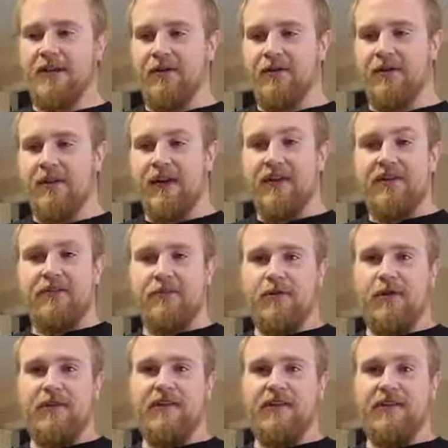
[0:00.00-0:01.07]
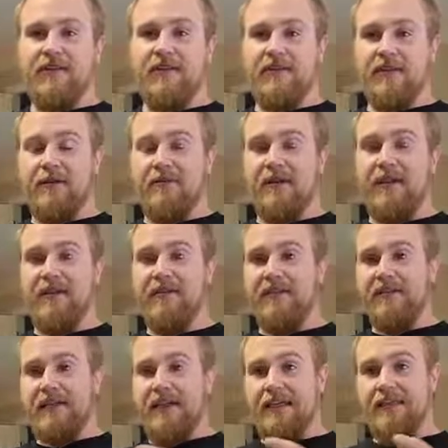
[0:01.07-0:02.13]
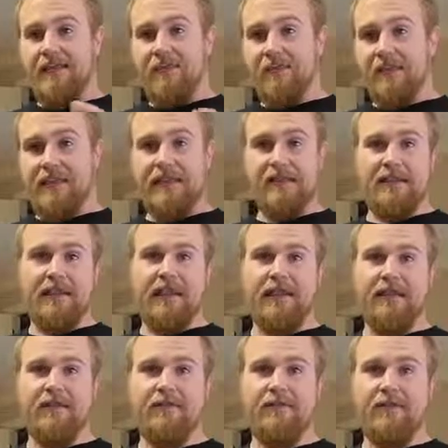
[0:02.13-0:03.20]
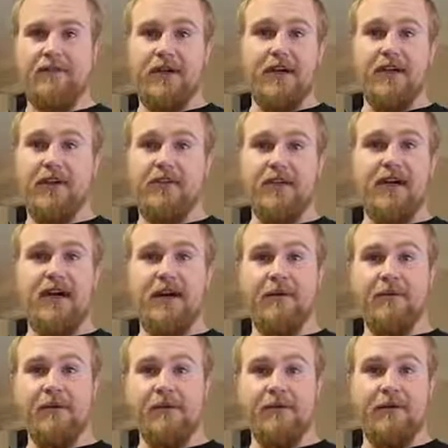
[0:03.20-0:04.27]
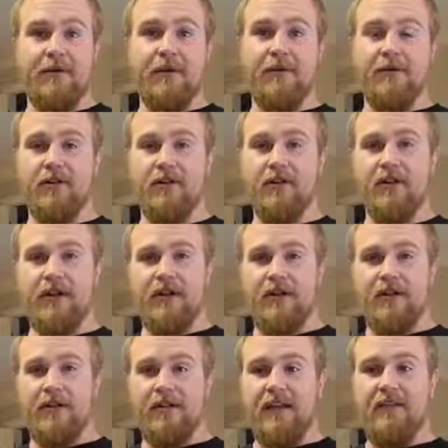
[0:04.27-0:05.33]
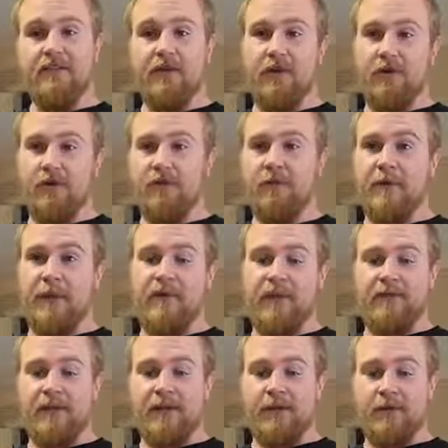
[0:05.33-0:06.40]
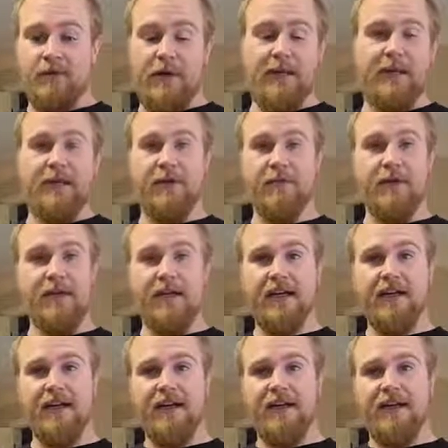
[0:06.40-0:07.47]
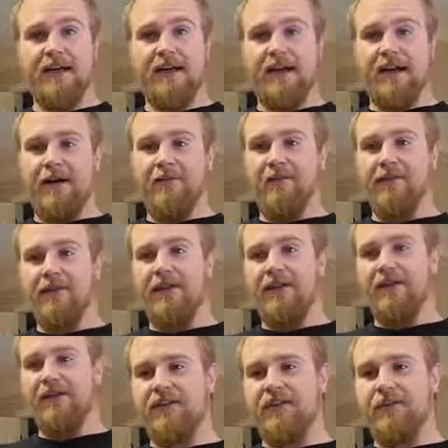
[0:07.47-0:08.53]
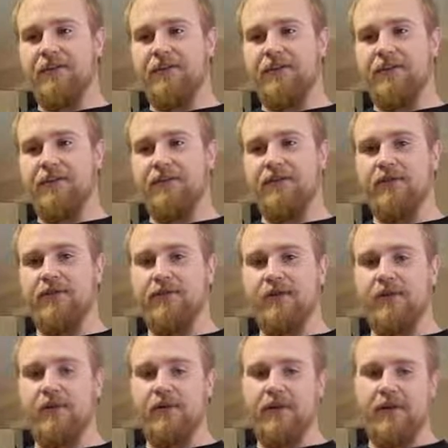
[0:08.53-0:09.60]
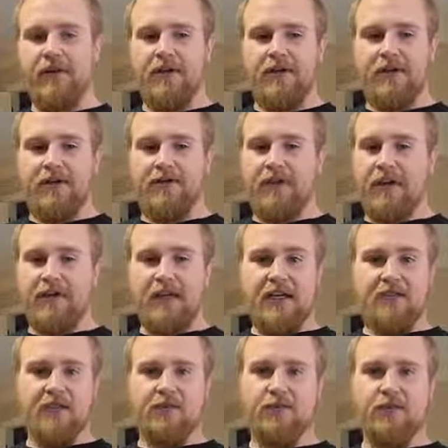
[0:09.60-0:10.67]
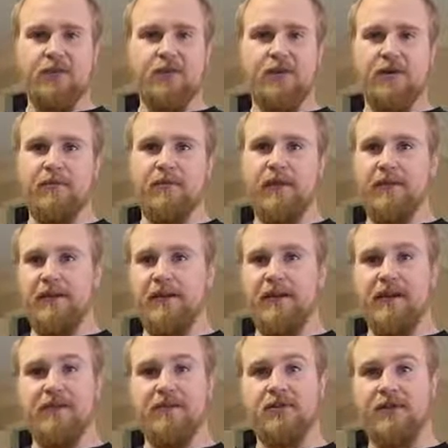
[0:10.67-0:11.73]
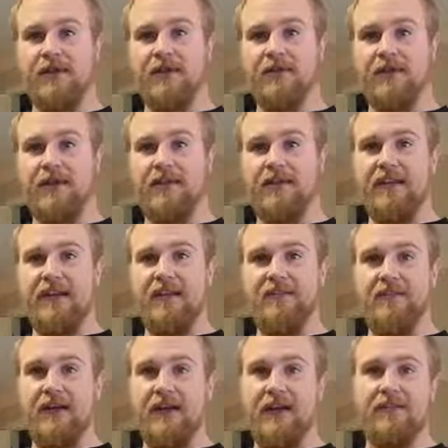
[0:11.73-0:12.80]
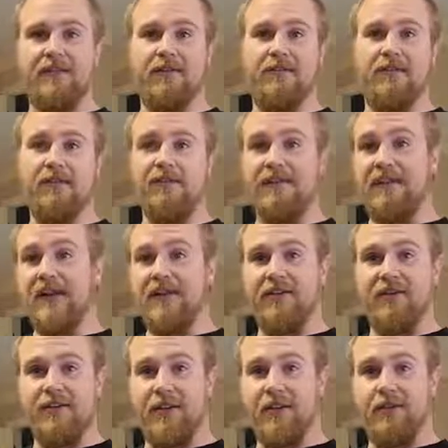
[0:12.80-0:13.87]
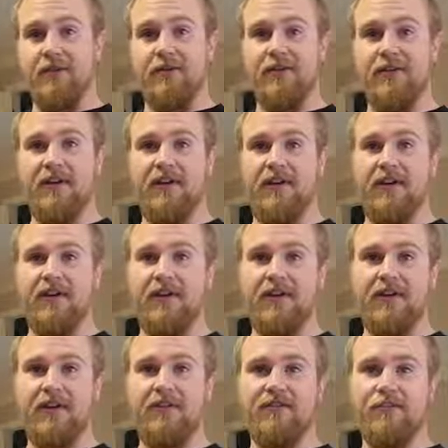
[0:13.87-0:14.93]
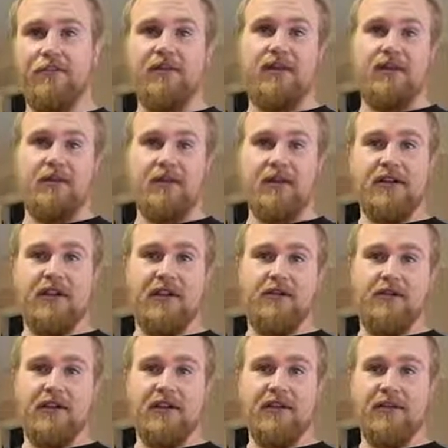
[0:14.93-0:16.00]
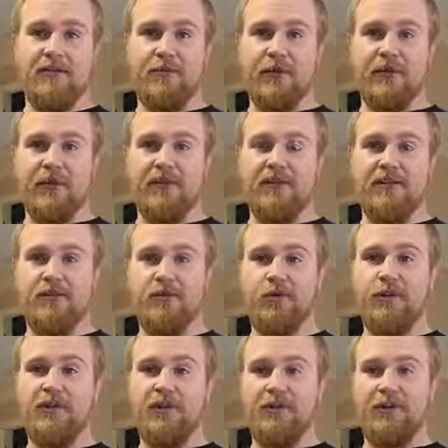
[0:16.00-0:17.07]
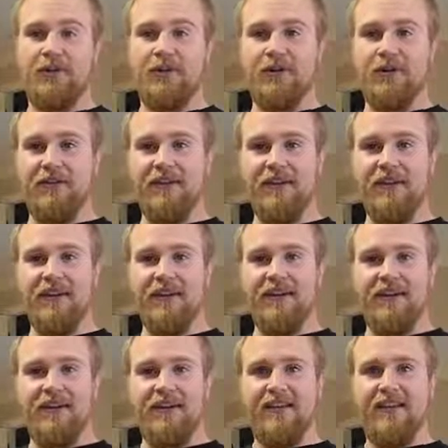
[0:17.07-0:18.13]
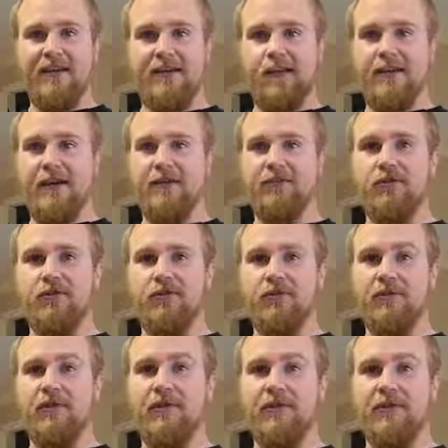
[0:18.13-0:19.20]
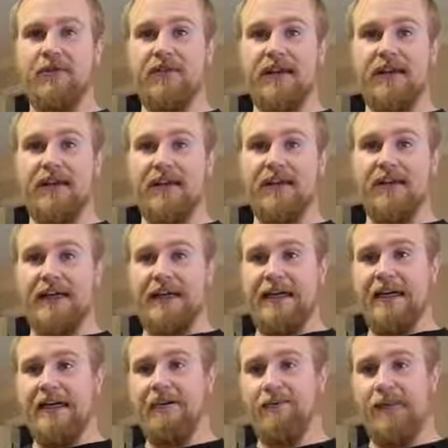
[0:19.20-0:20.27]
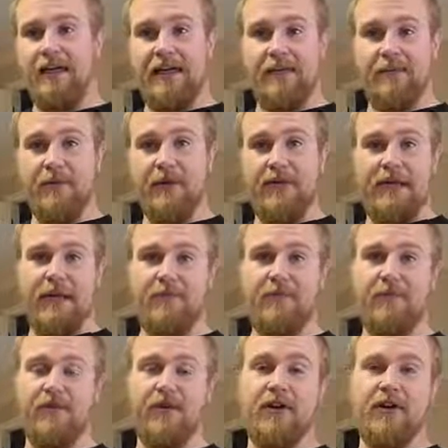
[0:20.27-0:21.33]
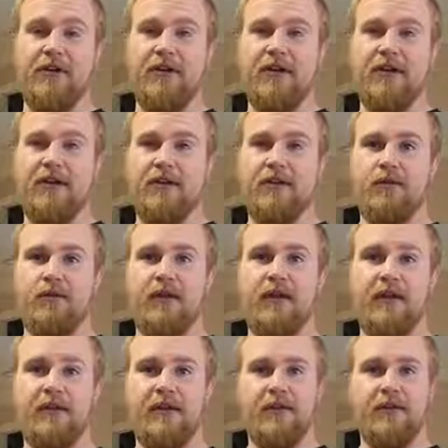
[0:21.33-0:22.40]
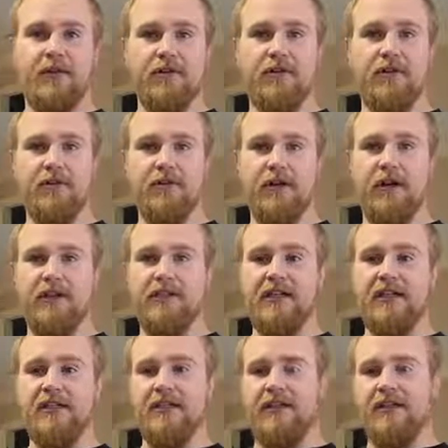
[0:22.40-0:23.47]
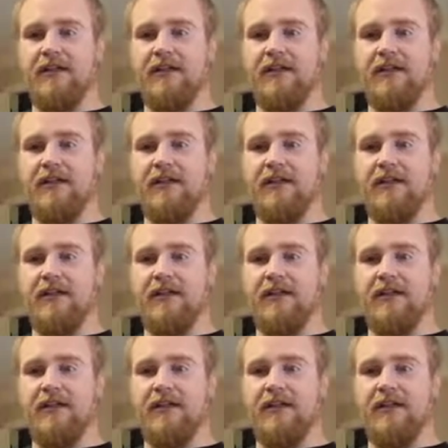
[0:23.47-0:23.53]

we got this project as a basically completely gutted job. The other owners basically ran out of money. They they were going to do foundation, roofing, plumbing, electrical, HVAC for like $50,000 on a 14-unit complex. Well, they quickly learned that they got about 2 or 3 of those done and ran out of money. So we came in and purchased the project.